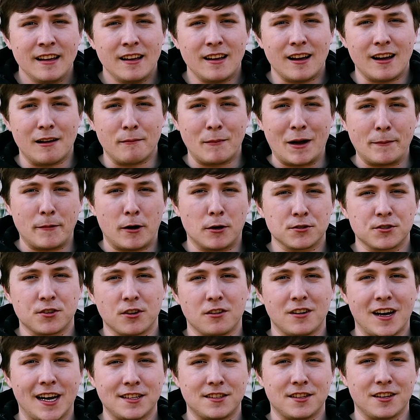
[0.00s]
I'm also
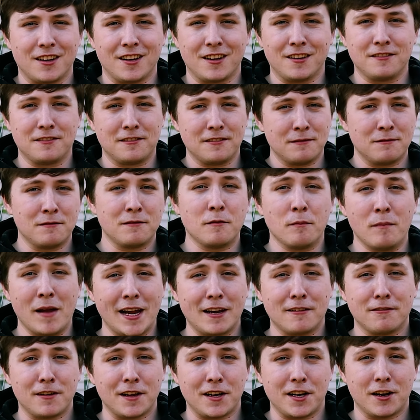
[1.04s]
like to
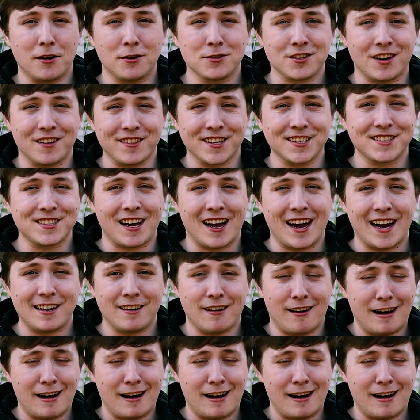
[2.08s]
make videos on the side,